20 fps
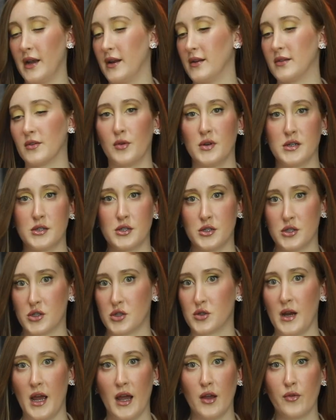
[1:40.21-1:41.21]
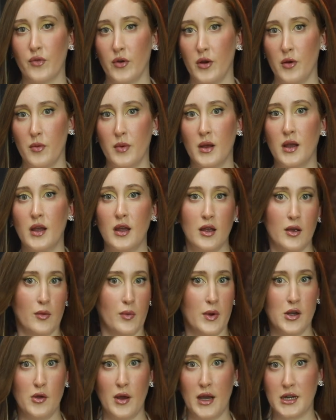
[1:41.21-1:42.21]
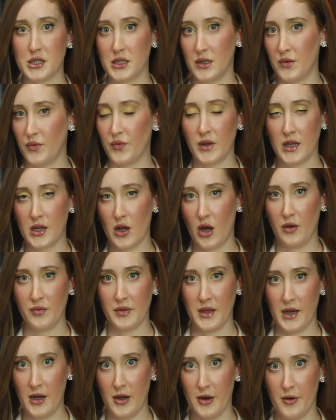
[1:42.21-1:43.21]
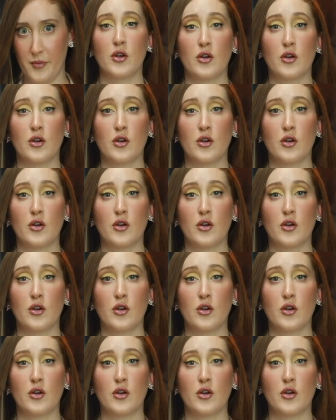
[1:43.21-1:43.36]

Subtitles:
and it's going to distract from when you actually flick off the hair.